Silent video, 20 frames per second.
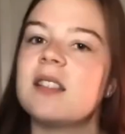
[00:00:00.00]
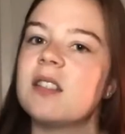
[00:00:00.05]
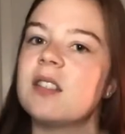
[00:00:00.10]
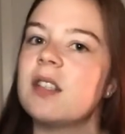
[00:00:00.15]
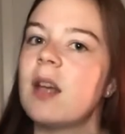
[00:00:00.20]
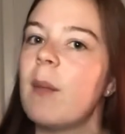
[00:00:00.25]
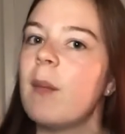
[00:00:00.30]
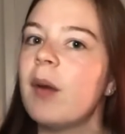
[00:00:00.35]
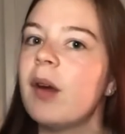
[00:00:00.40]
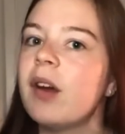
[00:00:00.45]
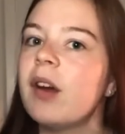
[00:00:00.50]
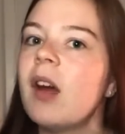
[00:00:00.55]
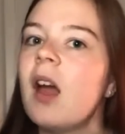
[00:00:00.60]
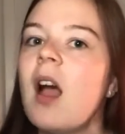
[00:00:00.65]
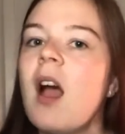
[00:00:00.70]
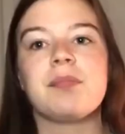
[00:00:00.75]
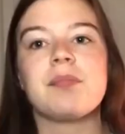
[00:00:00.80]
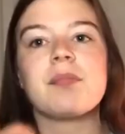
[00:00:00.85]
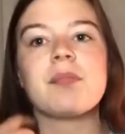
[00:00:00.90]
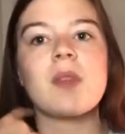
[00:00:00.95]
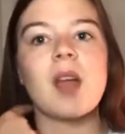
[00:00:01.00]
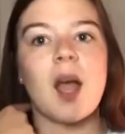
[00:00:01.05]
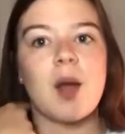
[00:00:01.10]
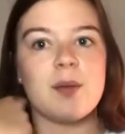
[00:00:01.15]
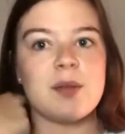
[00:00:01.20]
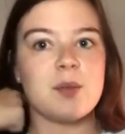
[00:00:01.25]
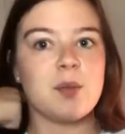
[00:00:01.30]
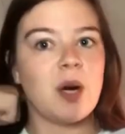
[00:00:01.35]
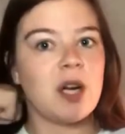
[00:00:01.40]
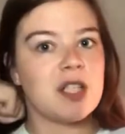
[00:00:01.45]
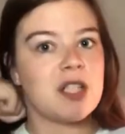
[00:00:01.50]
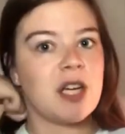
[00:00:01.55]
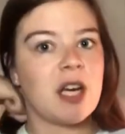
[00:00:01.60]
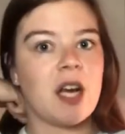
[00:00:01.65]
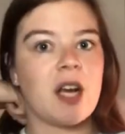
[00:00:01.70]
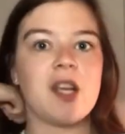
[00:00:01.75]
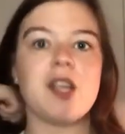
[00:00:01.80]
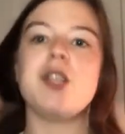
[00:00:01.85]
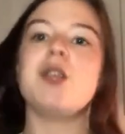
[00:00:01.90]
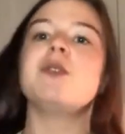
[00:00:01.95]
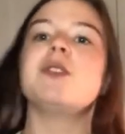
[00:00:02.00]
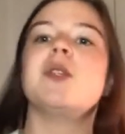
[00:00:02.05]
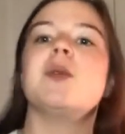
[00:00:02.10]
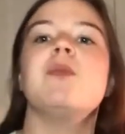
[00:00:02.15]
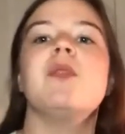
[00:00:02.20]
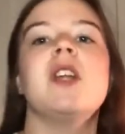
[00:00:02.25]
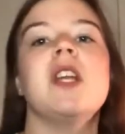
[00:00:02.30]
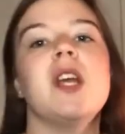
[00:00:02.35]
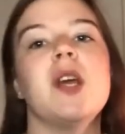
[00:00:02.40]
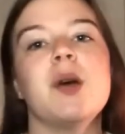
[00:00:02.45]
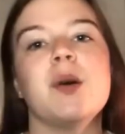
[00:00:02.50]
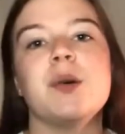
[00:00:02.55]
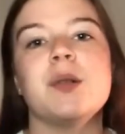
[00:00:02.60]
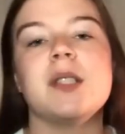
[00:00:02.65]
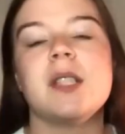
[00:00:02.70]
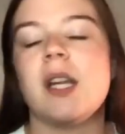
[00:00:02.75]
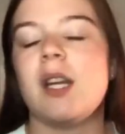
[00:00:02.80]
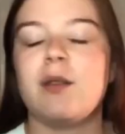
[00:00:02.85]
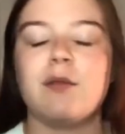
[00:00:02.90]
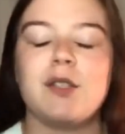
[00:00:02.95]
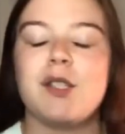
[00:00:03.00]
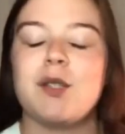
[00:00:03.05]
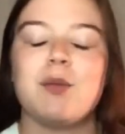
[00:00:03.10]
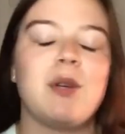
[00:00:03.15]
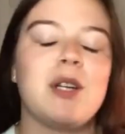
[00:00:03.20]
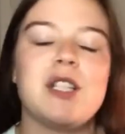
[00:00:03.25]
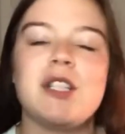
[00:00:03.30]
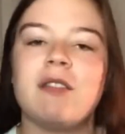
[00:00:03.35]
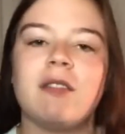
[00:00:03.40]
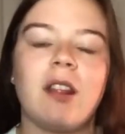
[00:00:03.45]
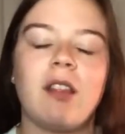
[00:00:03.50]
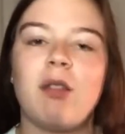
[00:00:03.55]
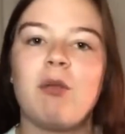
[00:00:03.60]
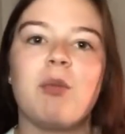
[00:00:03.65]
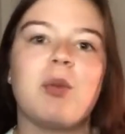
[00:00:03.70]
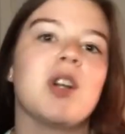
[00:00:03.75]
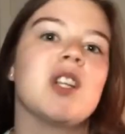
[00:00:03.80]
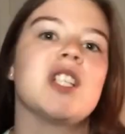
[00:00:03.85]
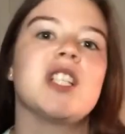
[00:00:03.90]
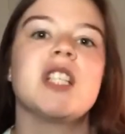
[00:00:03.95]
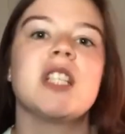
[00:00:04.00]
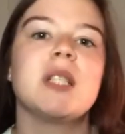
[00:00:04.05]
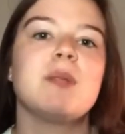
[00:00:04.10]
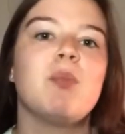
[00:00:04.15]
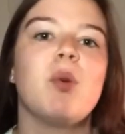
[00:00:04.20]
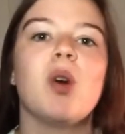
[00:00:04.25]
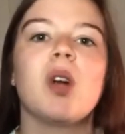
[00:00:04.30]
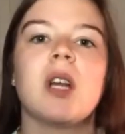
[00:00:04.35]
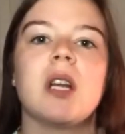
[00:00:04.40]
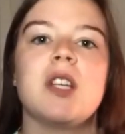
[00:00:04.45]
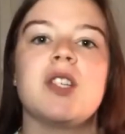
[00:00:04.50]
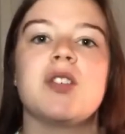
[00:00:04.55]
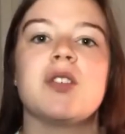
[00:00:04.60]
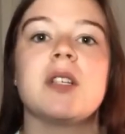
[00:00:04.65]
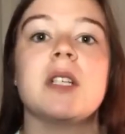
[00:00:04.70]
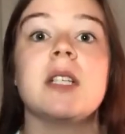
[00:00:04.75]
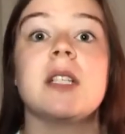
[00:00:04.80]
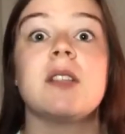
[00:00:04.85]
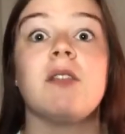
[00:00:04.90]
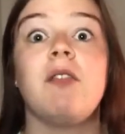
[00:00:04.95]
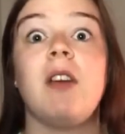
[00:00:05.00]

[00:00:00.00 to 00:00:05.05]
summer, I was watching YouTube videos, and I was just watching like the worst sport injuries.